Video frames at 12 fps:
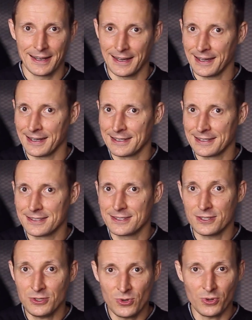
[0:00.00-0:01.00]
and
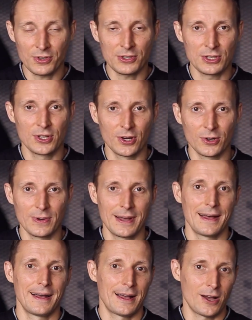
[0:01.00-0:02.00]
you already know
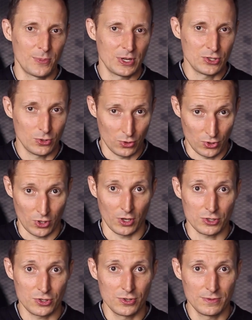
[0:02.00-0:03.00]
how much it could
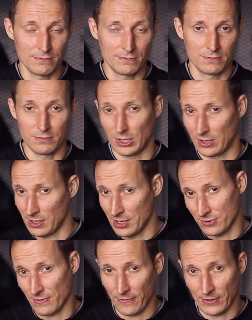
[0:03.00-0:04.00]
cost you, at
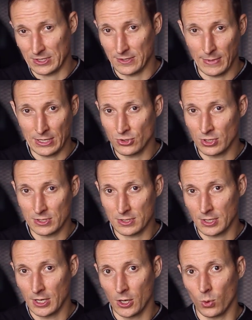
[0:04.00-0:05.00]
least rough estimations,
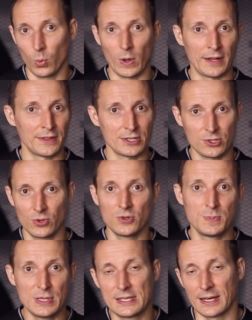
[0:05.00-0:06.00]
when this could
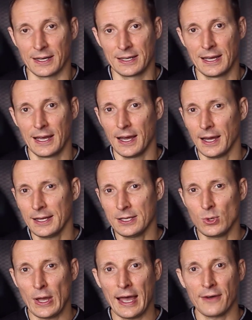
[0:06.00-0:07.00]
be done, and
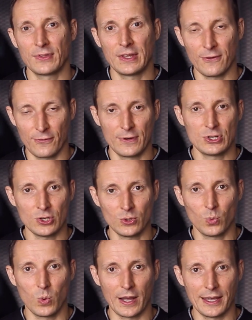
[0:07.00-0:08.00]
you have the
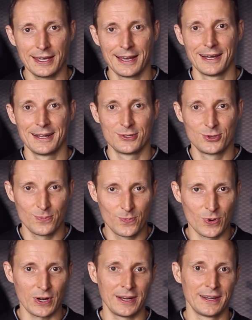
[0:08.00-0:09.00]
efficient way to
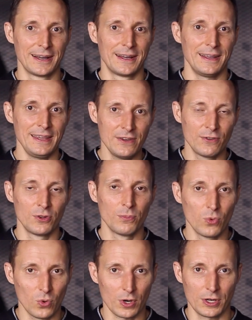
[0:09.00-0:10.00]
bring even
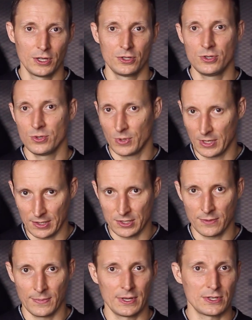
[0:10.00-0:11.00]
more new
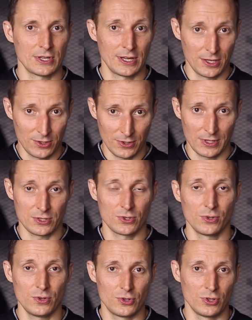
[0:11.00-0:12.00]
customers to the
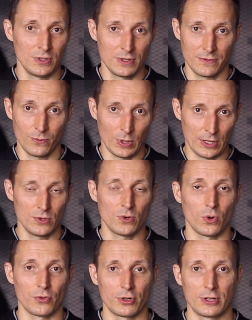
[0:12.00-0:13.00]
solution when you
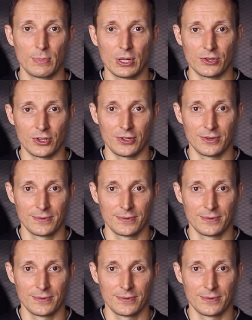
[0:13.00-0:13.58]
already build it.